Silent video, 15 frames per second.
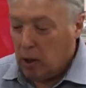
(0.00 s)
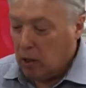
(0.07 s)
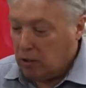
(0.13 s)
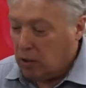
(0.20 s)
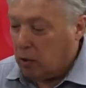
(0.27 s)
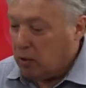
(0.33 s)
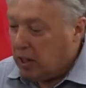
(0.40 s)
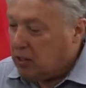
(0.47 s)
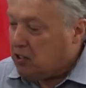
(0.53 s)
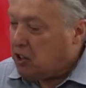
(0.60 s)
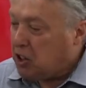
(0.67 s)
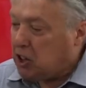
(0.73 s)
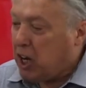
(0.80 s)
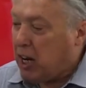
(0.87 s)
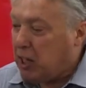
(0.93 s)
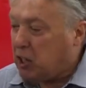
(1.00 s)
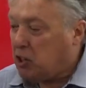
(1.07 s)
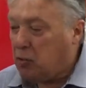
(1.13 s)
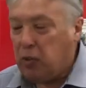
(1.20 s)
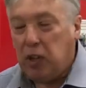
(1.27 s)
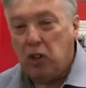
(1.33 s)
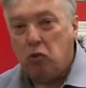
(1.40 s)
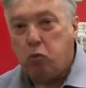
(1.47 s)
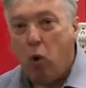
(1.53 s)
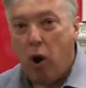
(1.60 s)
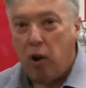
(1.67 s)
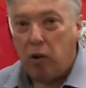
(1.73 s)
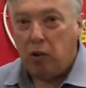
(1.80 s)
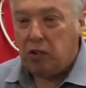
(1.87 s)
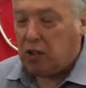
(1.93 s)
So that's the challenge for this
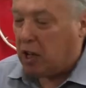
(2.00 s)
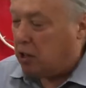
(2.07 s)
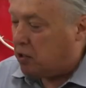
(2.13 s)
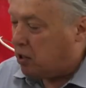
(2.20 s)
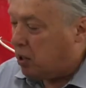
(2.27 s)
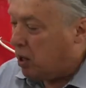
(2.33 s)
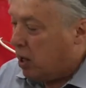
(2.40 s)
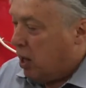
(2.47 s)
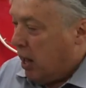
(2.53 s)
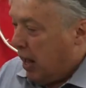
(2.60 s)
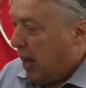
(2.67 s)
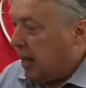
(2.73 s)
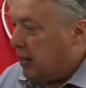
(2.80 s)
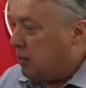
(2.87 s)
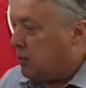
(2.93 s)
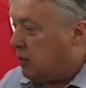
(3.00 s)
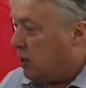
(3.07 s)
wiring center, and